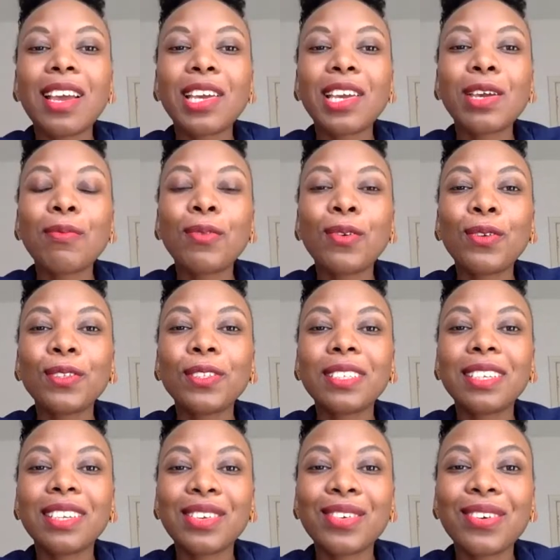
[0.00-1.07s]
I keep
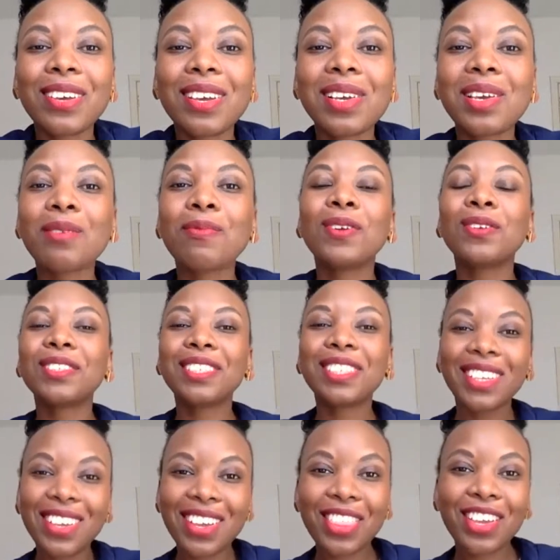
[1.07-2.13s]
losing you. I keep losing
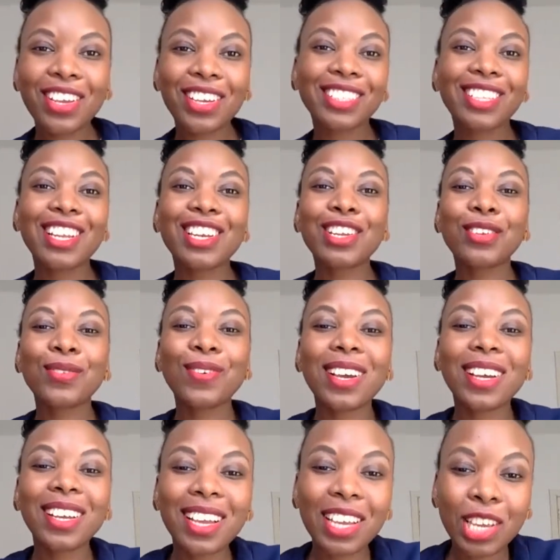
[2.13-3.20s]
you. I think it's the
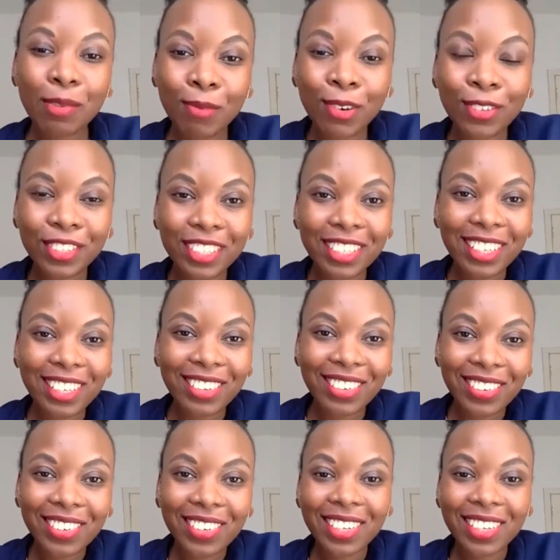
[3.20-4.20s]
network. I keep losing you.